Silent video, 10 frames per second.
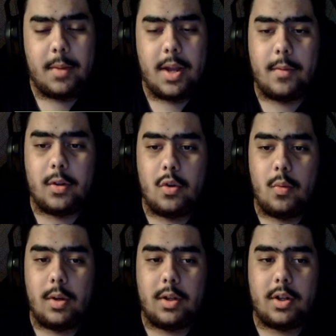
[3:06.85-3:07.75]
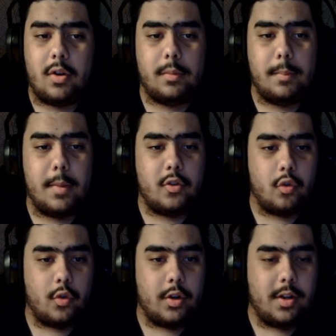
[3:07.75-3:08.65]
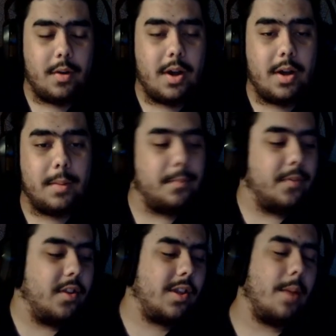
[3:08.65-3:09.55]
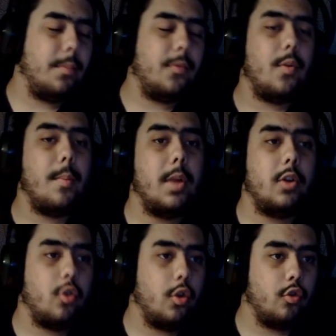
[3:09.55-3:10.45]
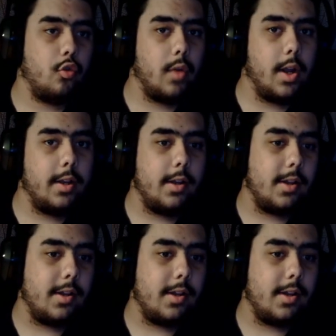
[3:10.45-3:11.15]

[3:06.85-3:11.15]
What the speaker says: We have a new one called Metroid. This comes from Metroid Dread.